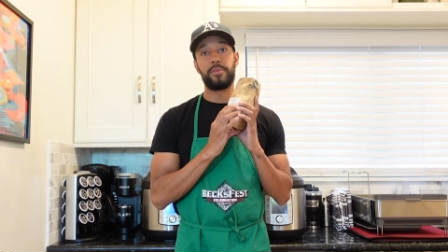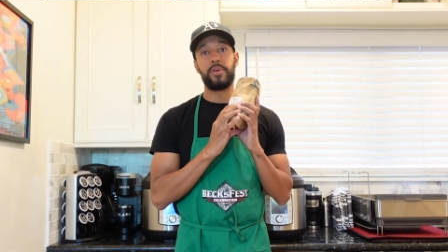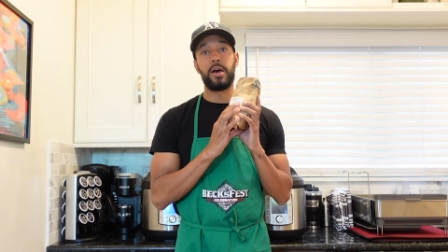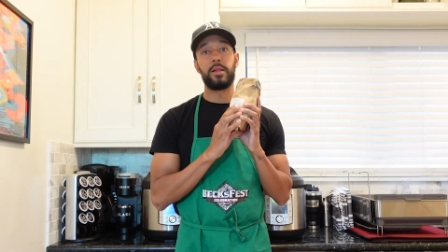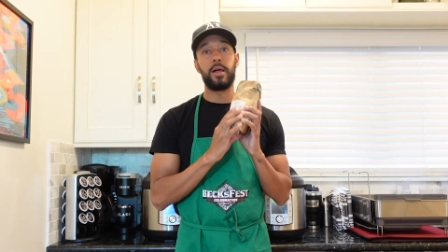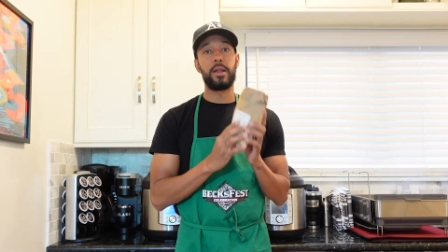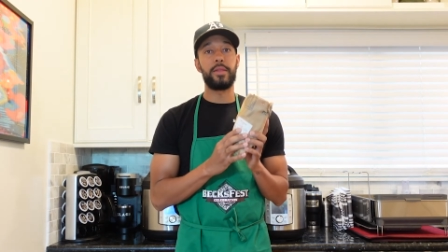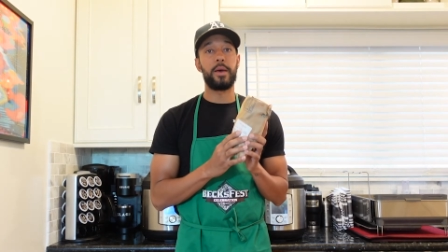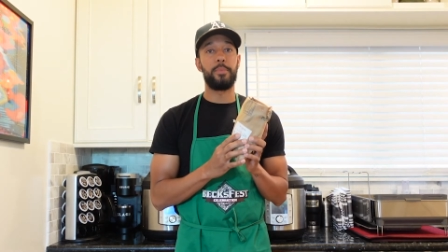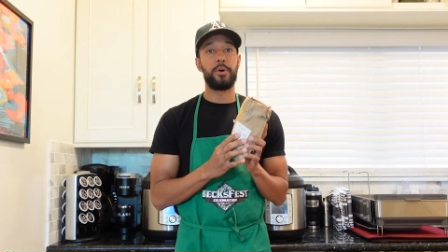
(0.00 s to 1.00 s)
provide a lot of
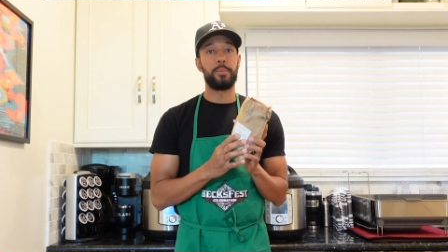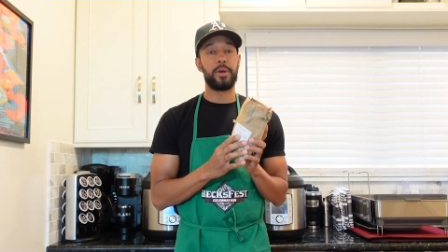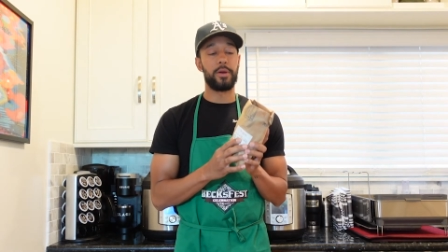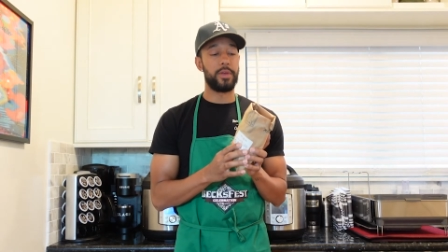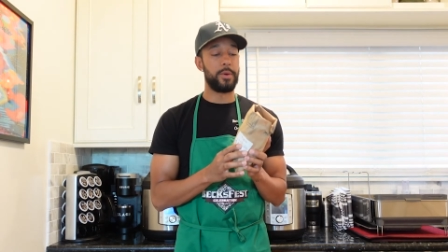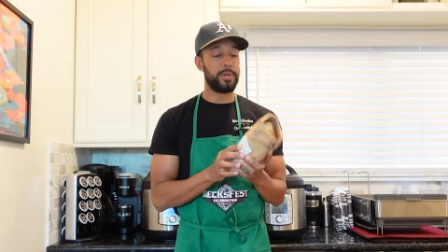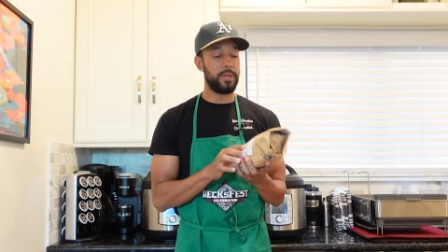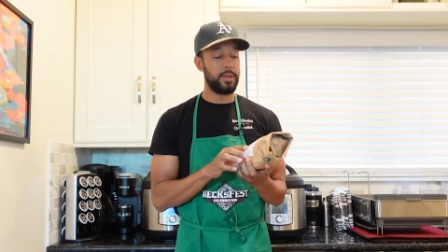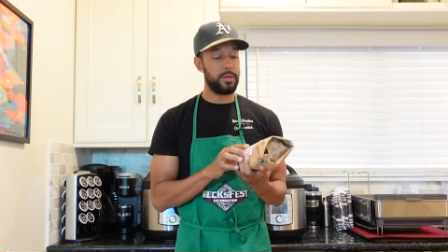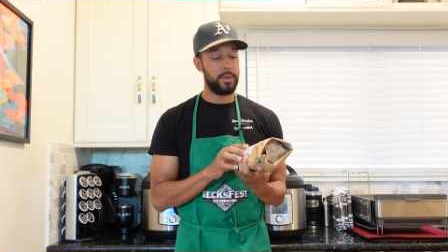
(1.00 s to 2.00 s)
that bone marrow that we
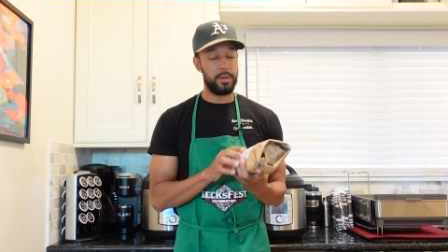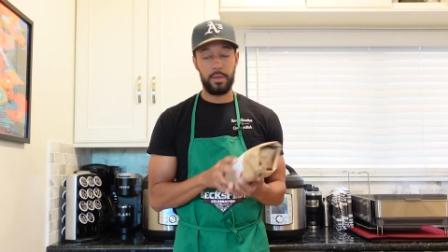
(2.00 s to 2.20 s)
need.